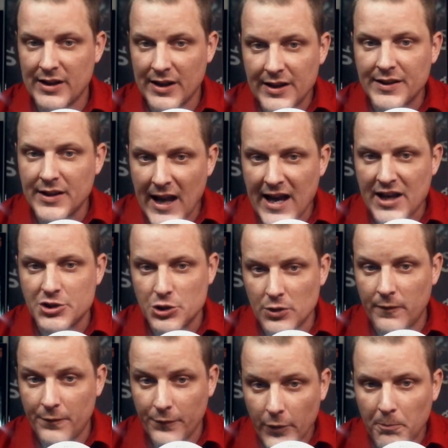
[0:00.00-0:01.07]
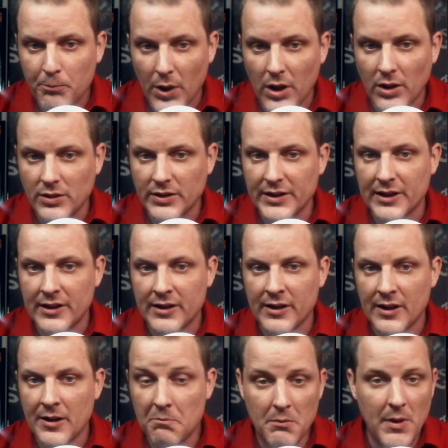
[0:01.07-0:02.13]
in the National Football League,
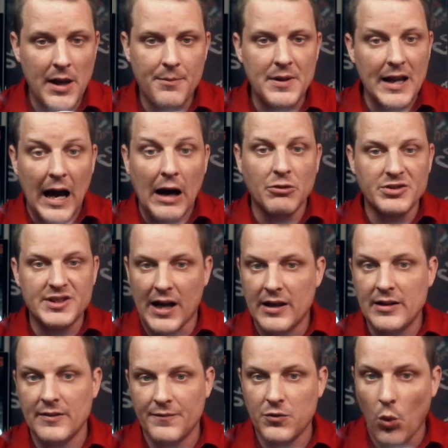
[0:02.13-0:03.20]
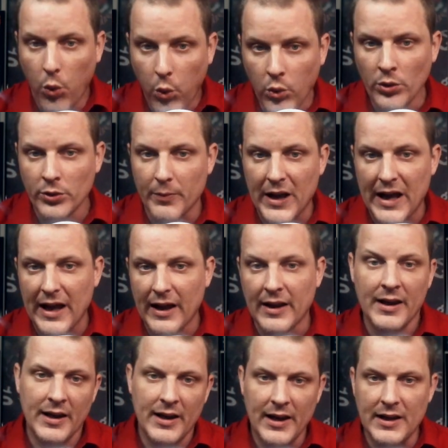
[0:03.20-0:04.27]
maybe outside of quarterback.
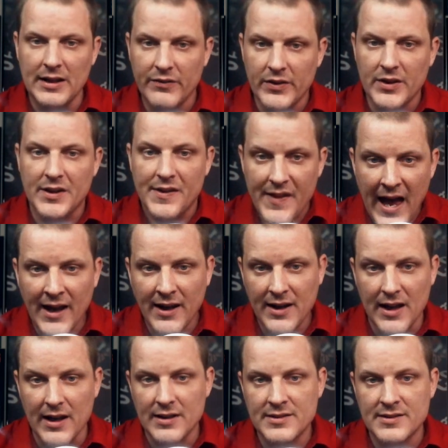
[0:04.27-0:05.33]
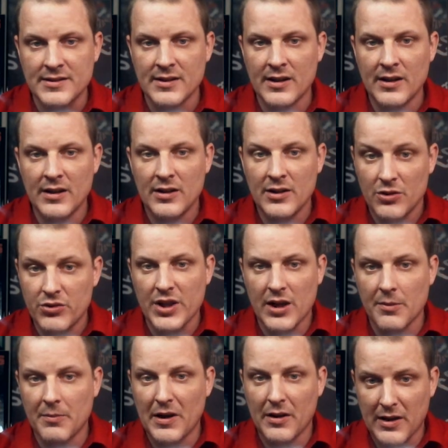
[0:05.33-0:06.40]
And even in that case, you think
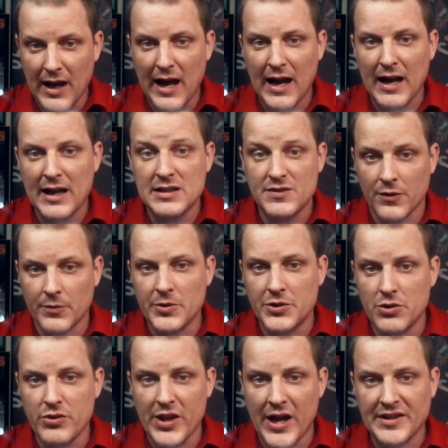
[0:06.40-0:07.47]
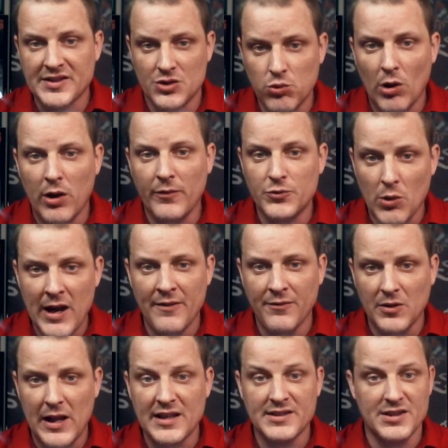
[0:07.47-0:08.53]
about guys from the 2012 draft
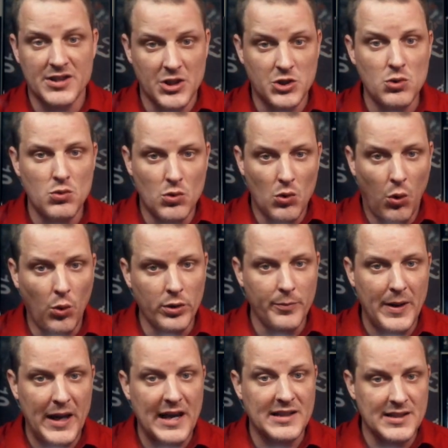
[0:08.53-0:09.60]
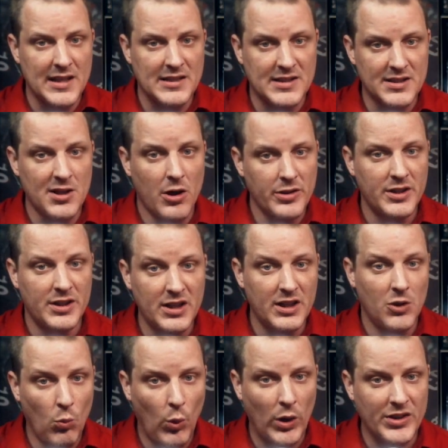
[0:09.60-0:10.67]
class, the two quarterbacks that started it
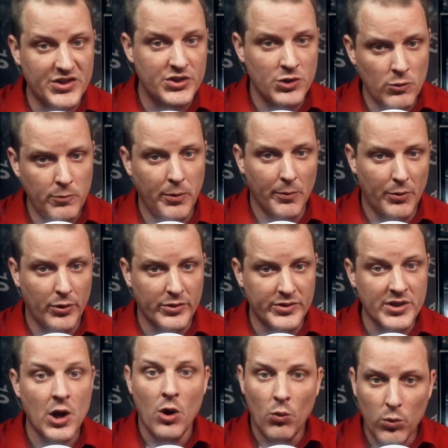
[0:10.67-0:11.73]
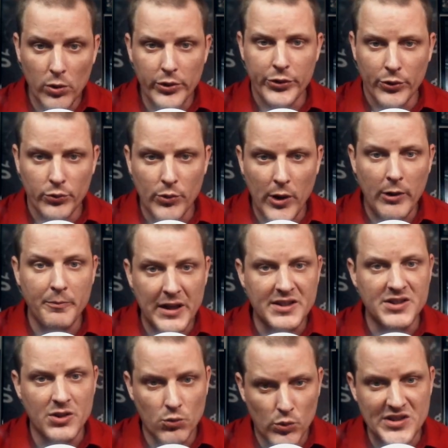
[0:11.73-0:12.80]
and won Super Bowls were third-round
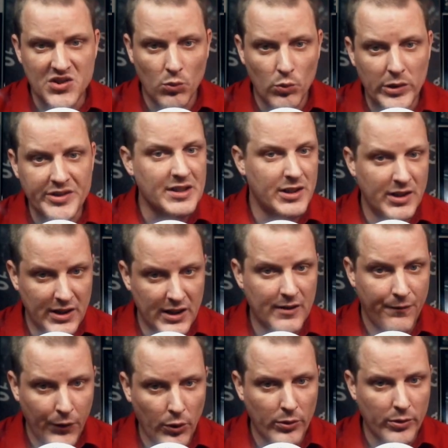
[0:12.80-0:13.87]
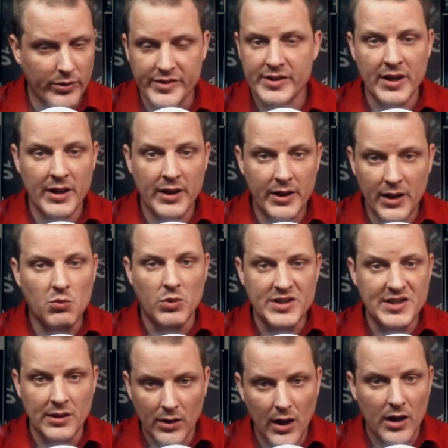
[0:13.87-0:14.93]
picks in Russell Wilson and Nick Foles. It
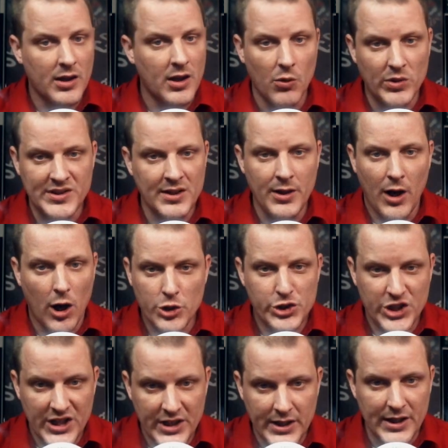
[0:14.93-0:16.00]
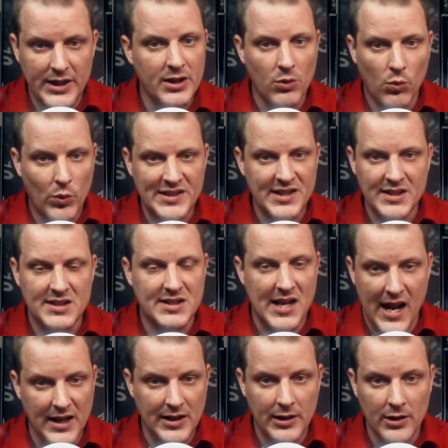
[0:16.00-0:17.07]
wasn't Luck. It wasn't RG&E. It wasn't
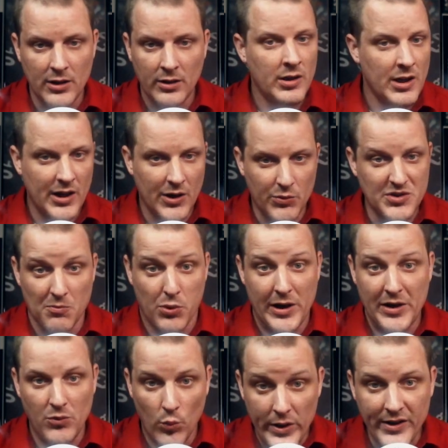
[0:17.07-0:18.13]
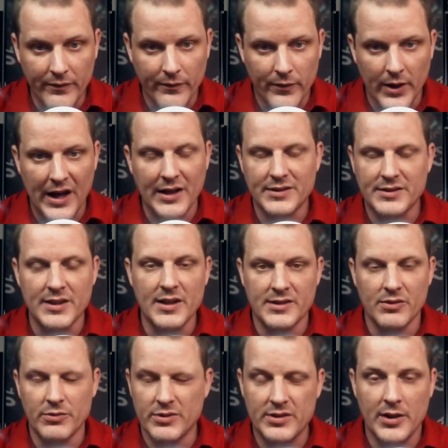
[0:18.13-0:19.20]
Tannehill. It wasn't Brandon Whedon, for God's
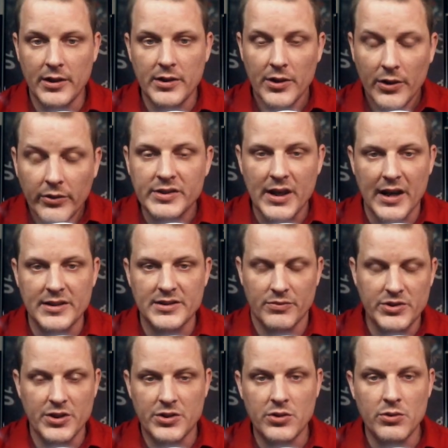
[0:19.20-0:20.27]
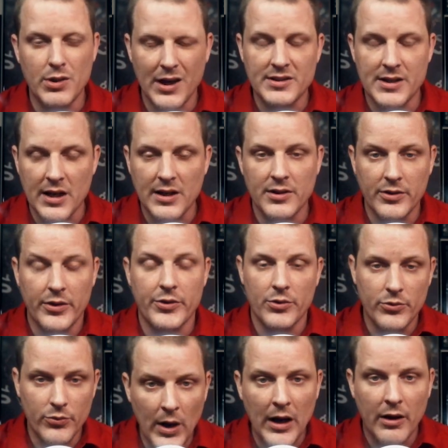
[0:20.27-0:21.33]
sakes. It was none of those guys. It was the two guys taken in the
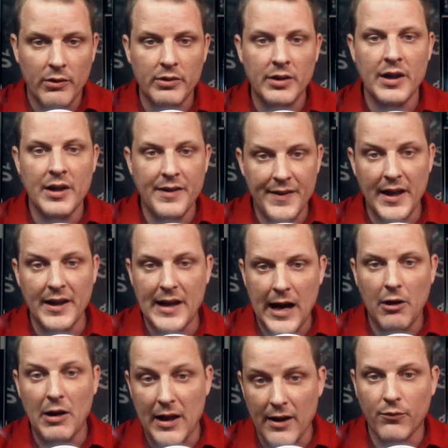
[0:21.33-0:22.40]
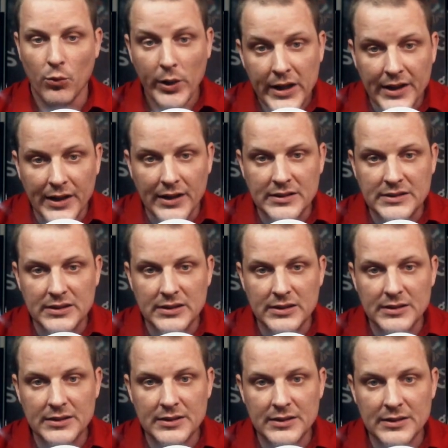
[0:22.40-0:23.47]
third round that now have rings.
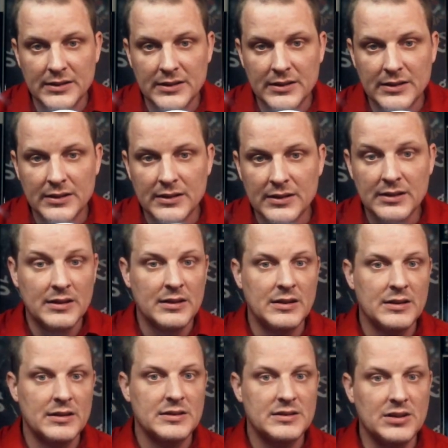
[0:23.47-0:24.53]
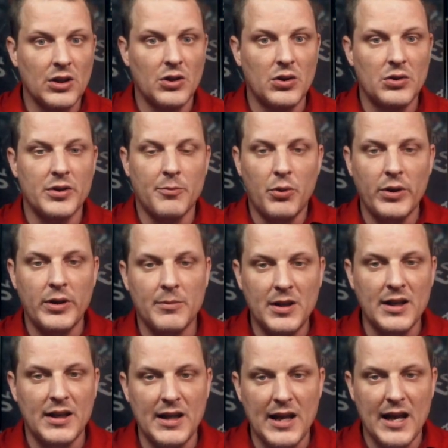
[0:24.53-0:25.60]
So the point I'm
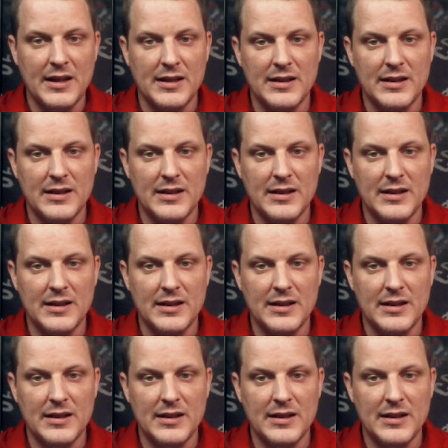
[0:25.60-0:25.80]
getting at